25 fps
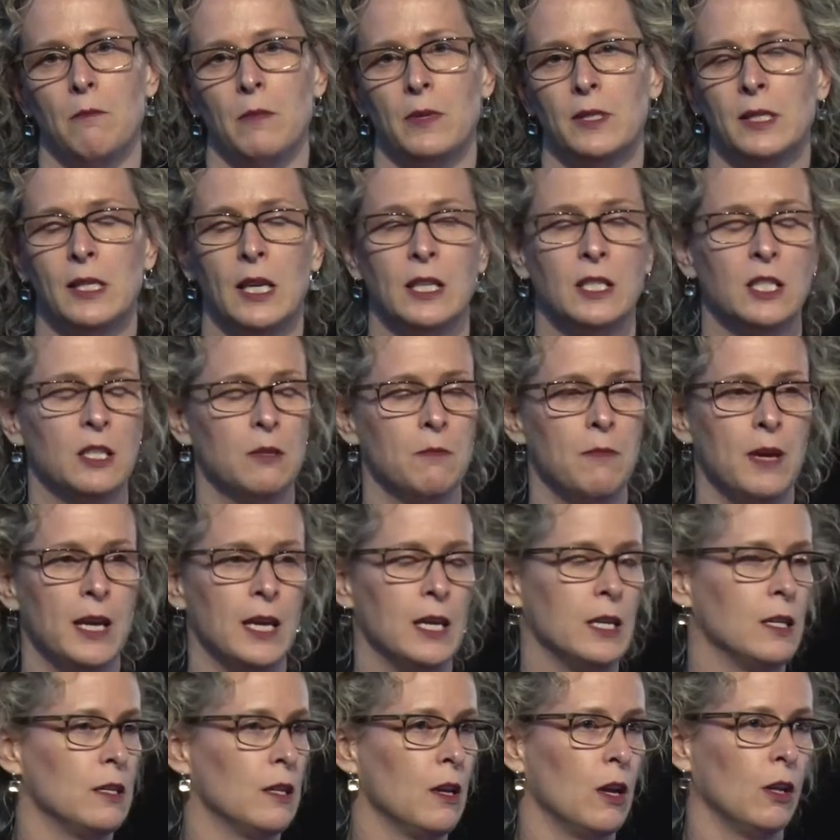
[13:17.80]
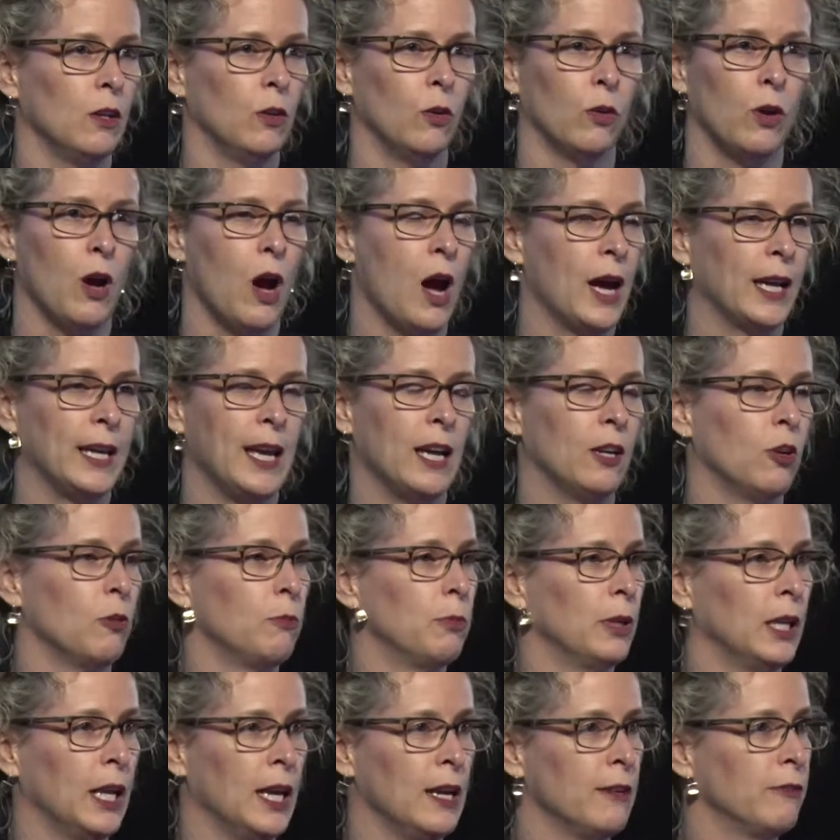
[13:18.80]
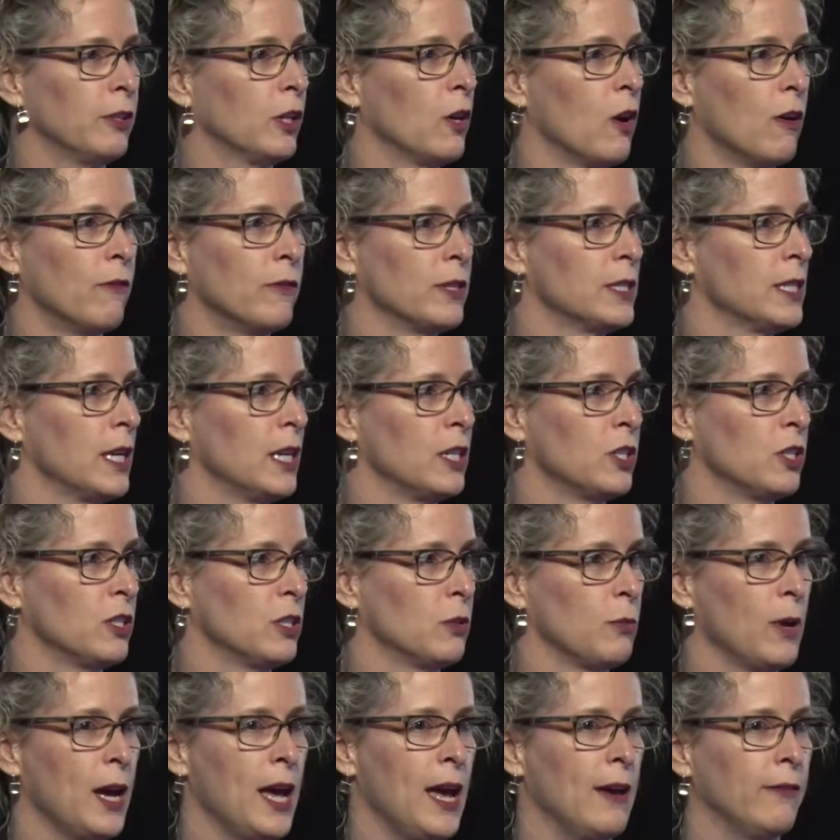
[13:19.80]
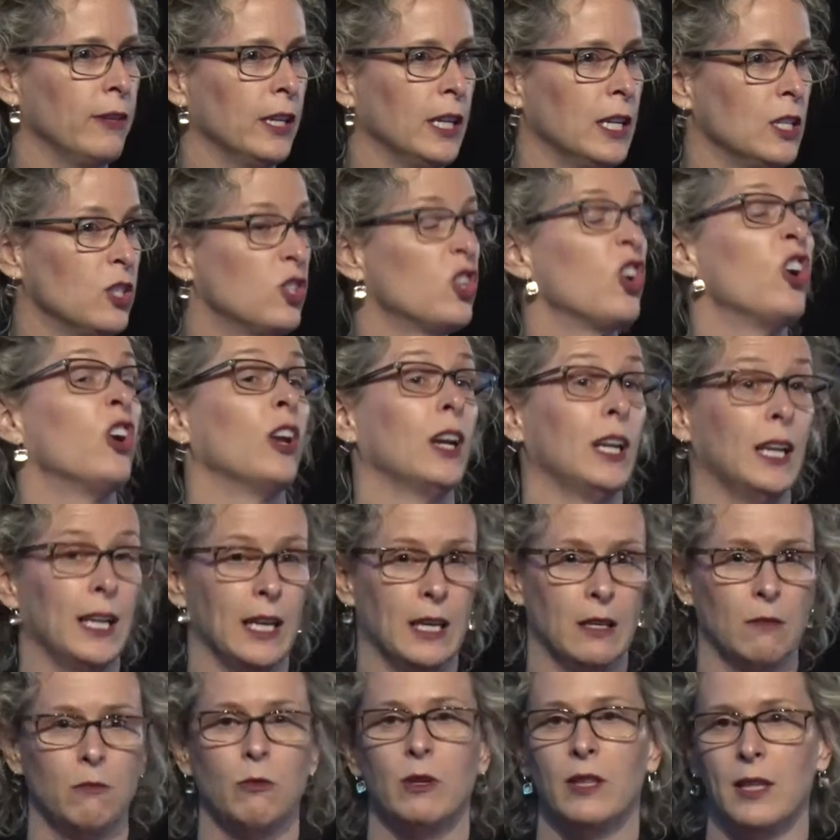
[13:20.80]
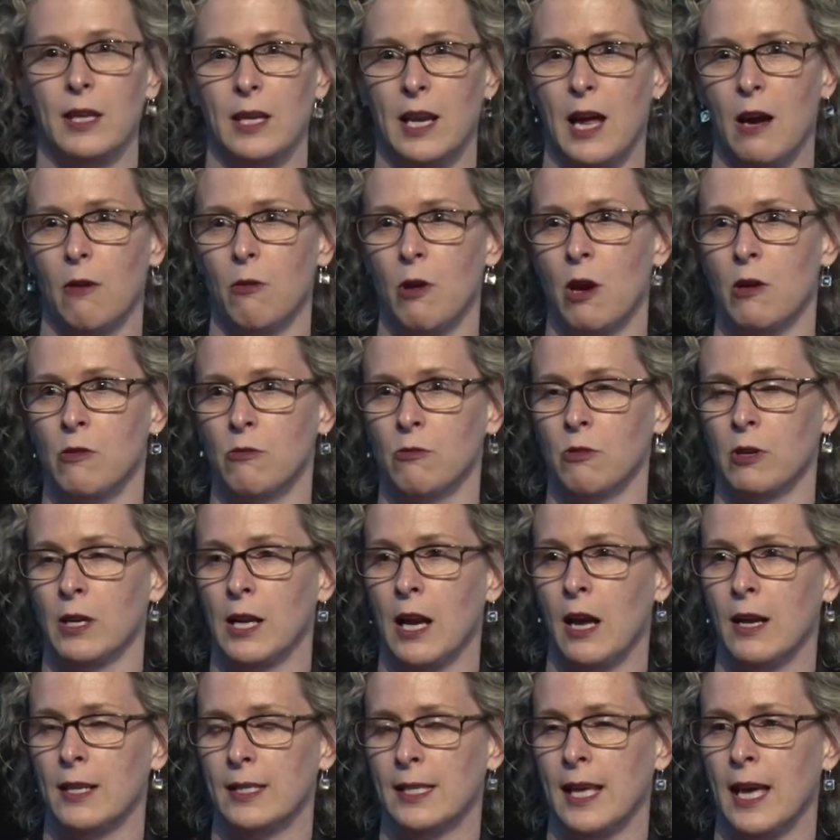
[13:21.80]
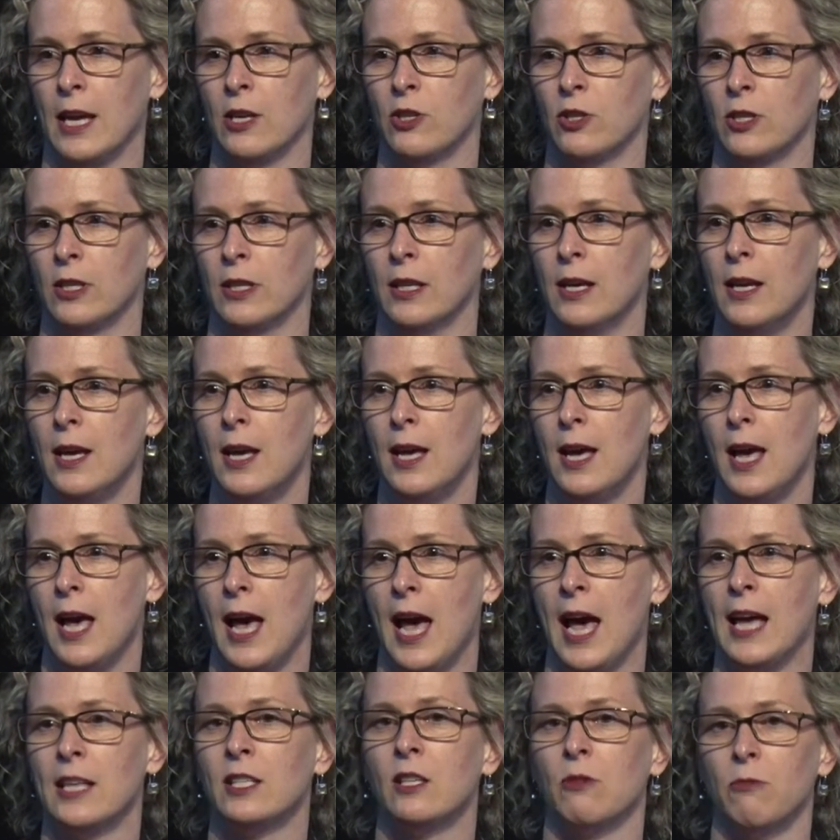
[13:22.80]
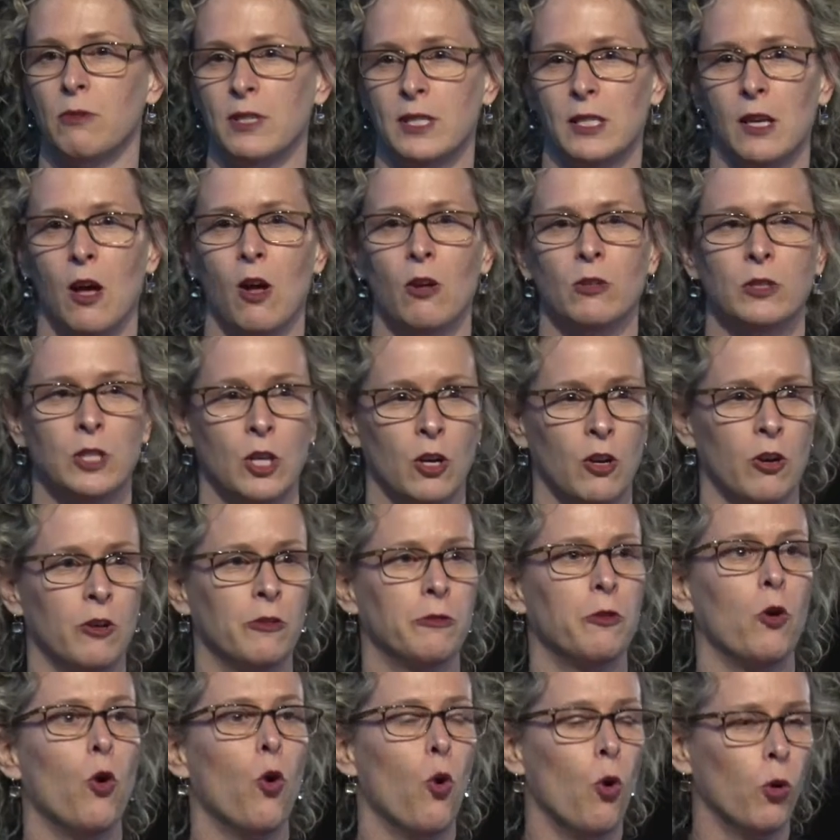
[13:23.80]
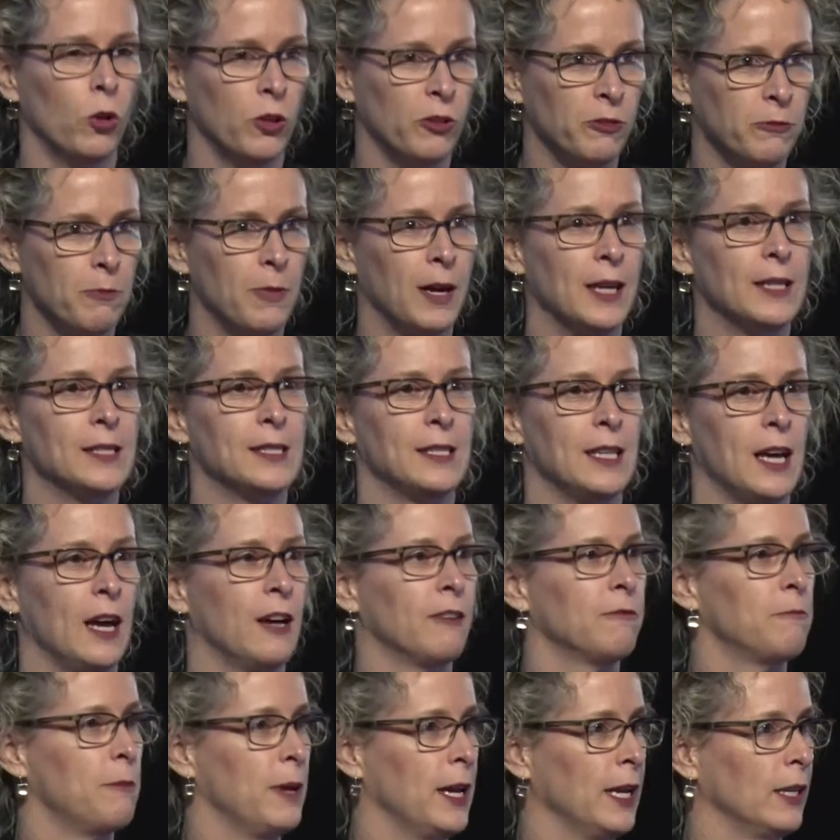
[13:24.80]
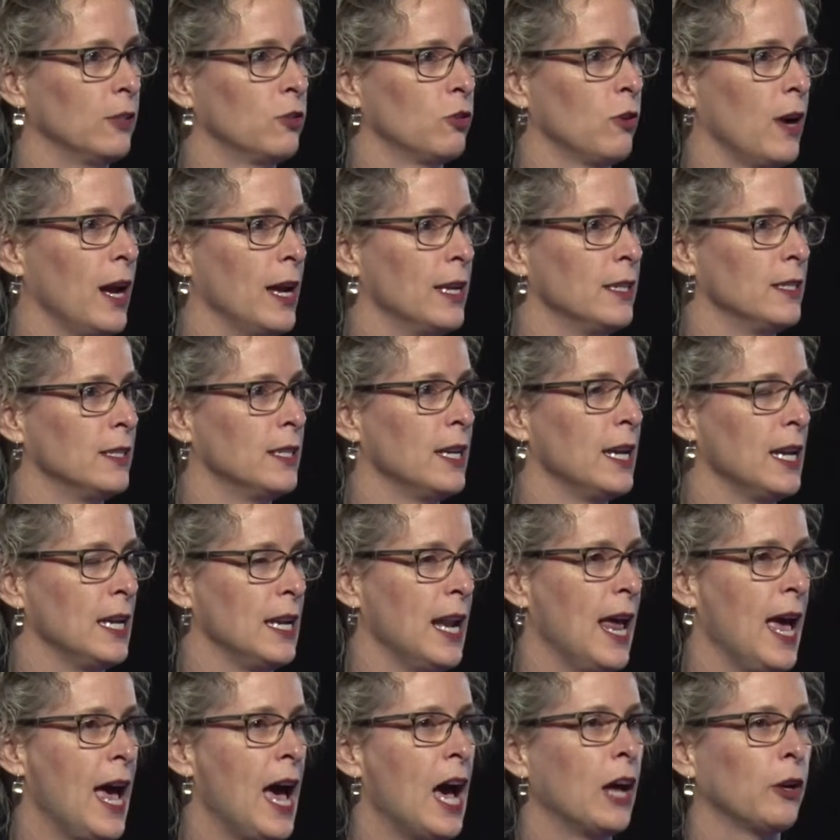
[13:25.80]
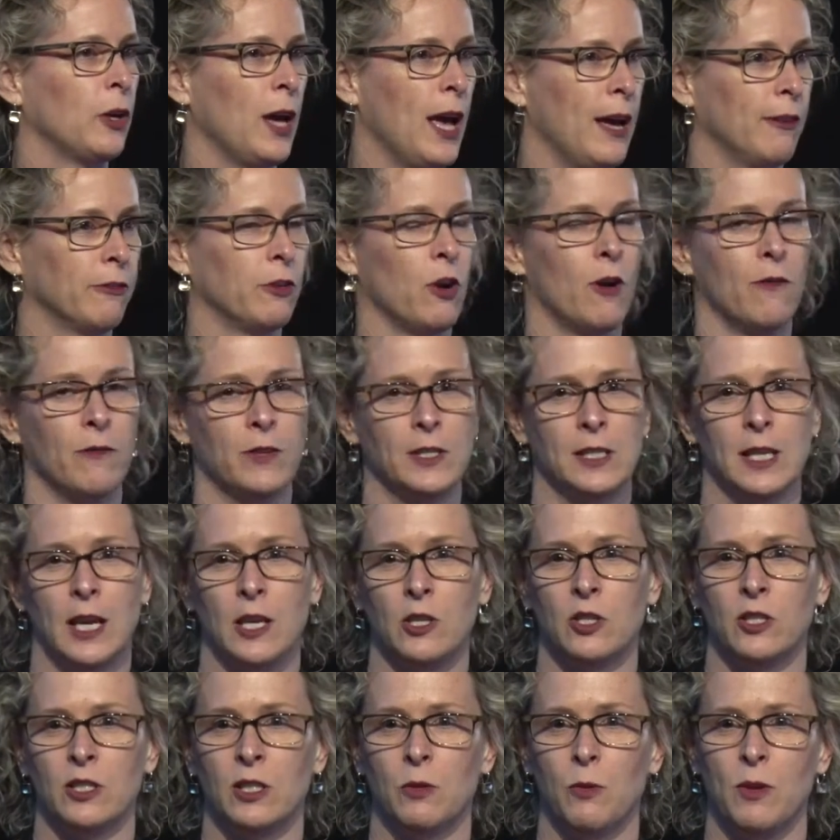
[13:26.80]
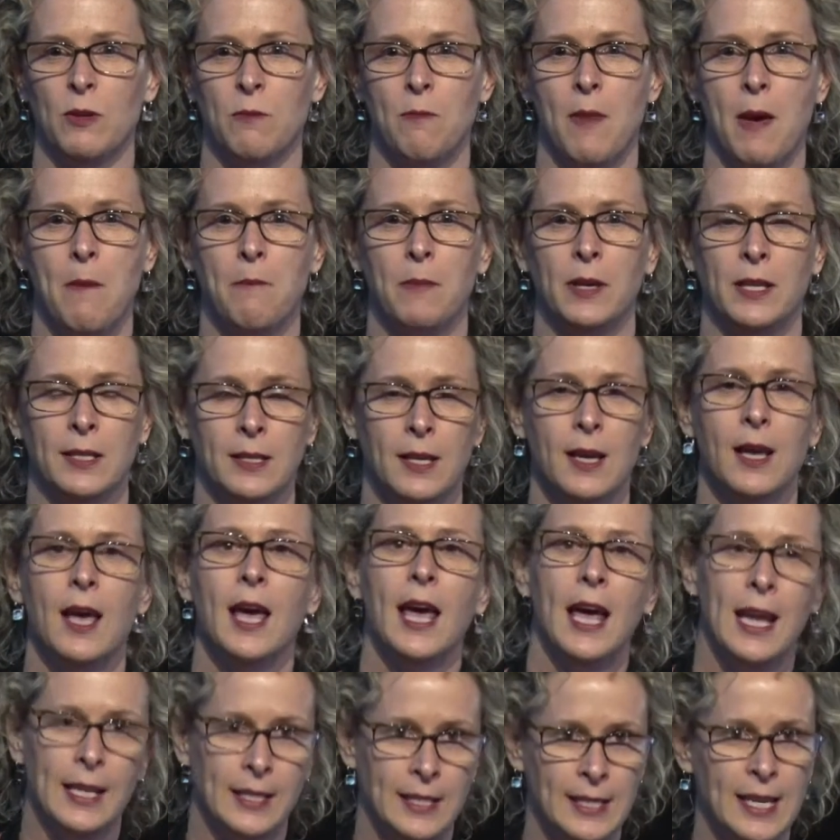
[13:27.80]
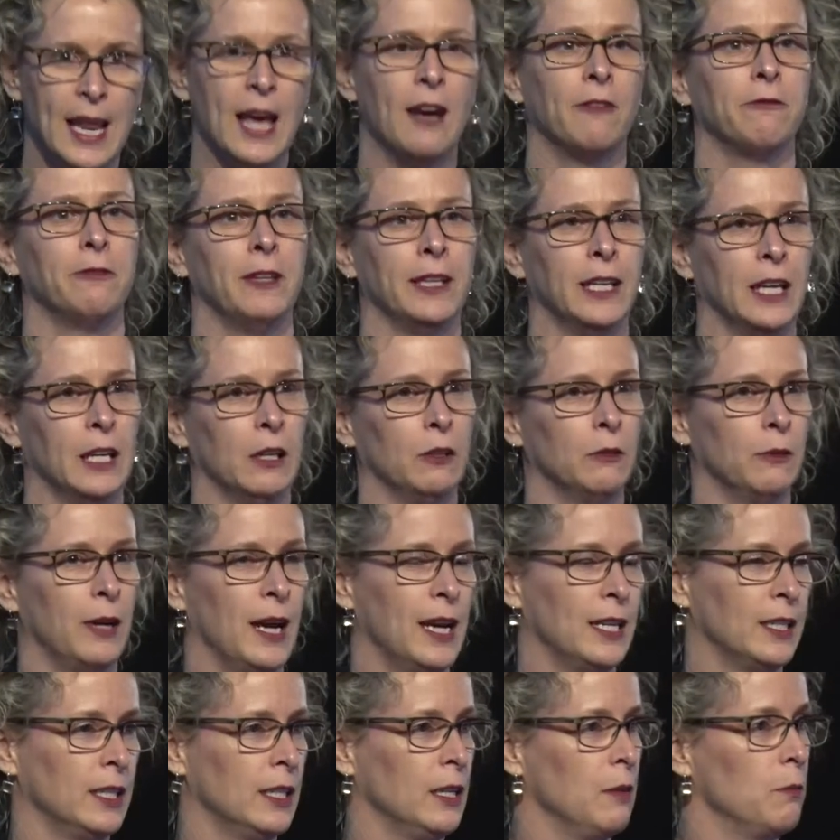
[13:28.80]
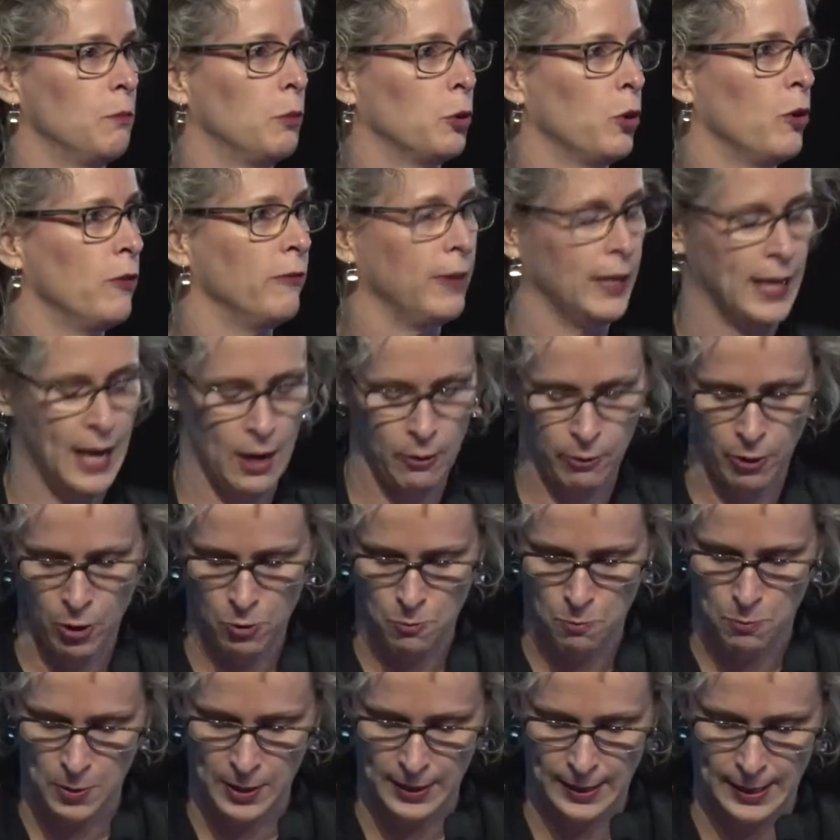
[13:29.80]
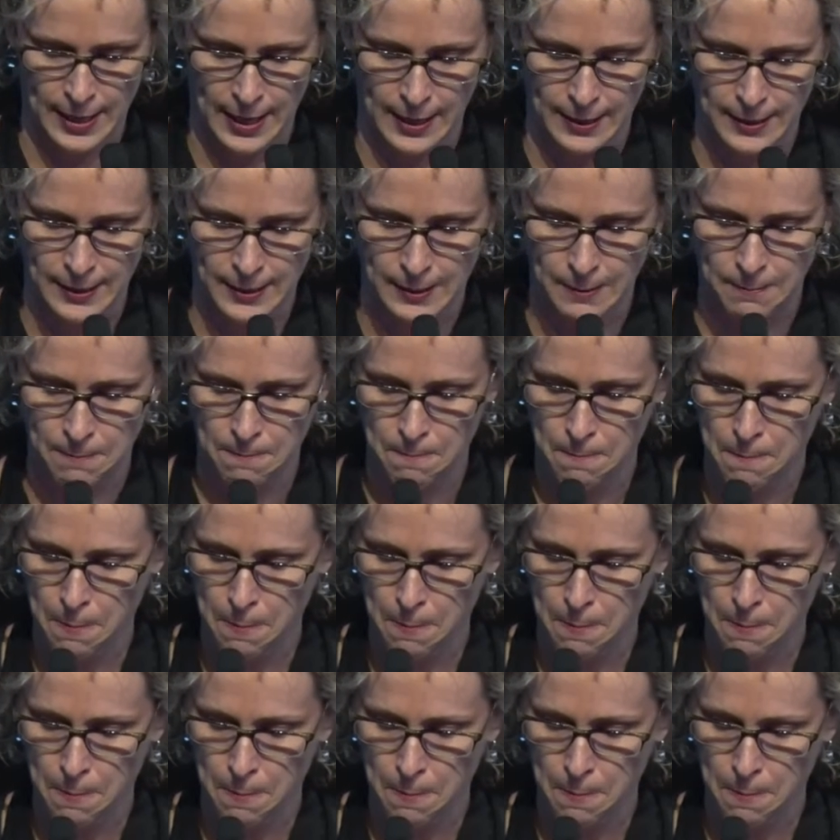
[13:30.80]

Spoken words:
said to me, look, I cannot believe the conversations we're having internally within our own organisation as a result of all of my staff being trained in how to have conversations with members. It's now flicking around and improving our own business.